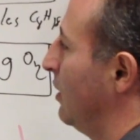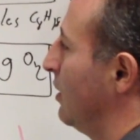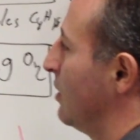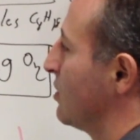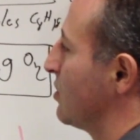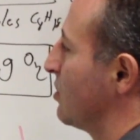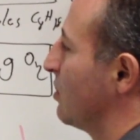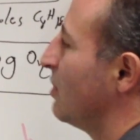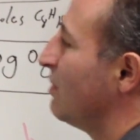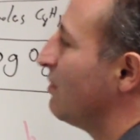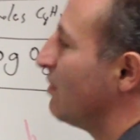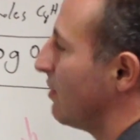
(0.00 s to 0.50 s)

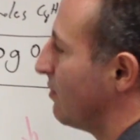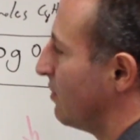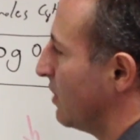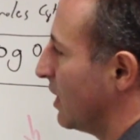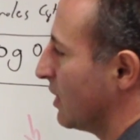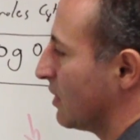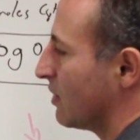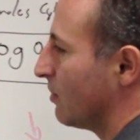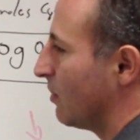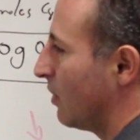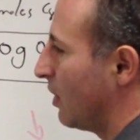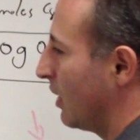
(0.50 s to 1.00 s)
So even if you
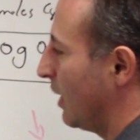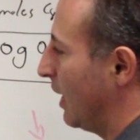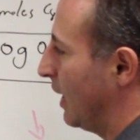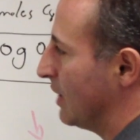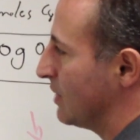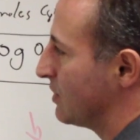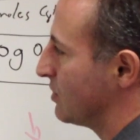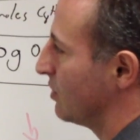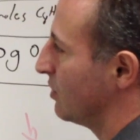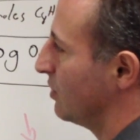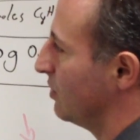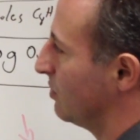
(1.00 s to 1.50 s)
get the wrong
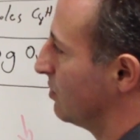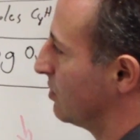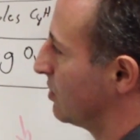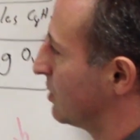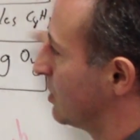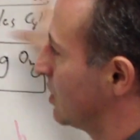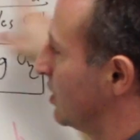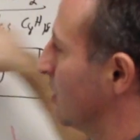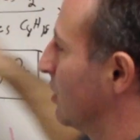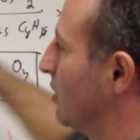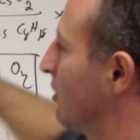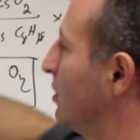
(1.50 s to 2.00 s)
answer, you
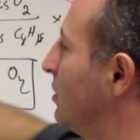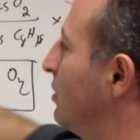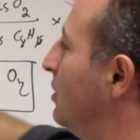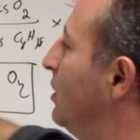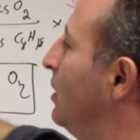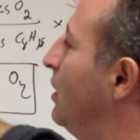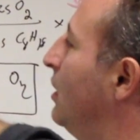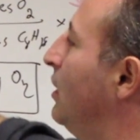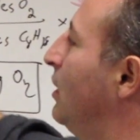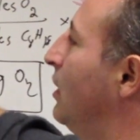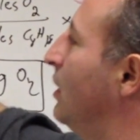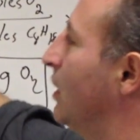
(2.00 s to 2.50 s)
still
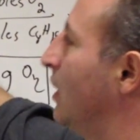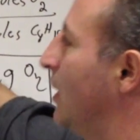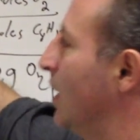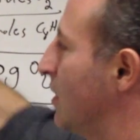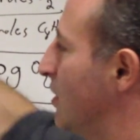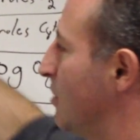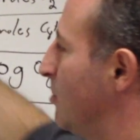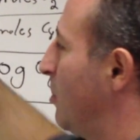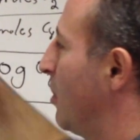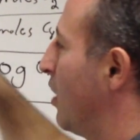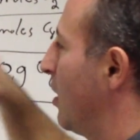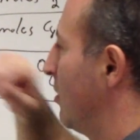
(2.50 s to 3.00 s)

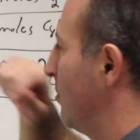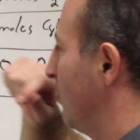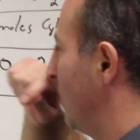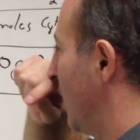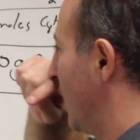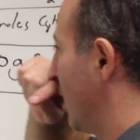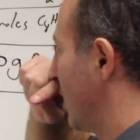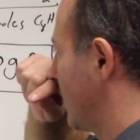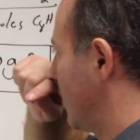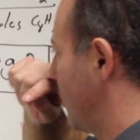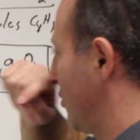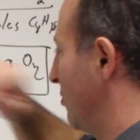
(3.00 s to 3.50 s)
get the part
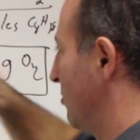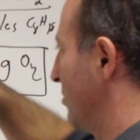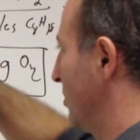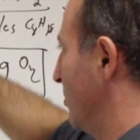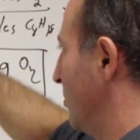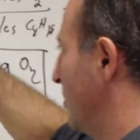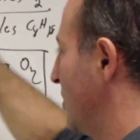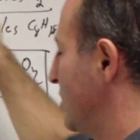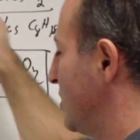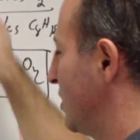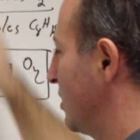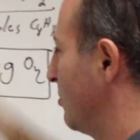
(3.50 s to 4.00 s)
marks from the
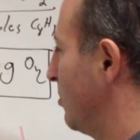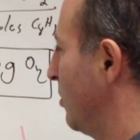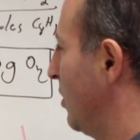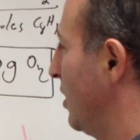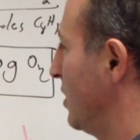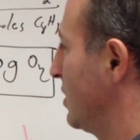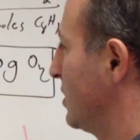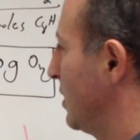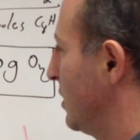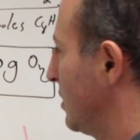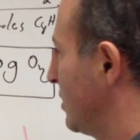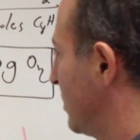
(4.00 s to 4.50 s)
reasoning
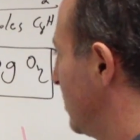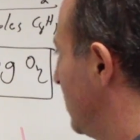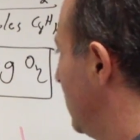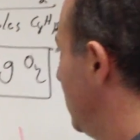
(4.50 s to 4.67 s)
process.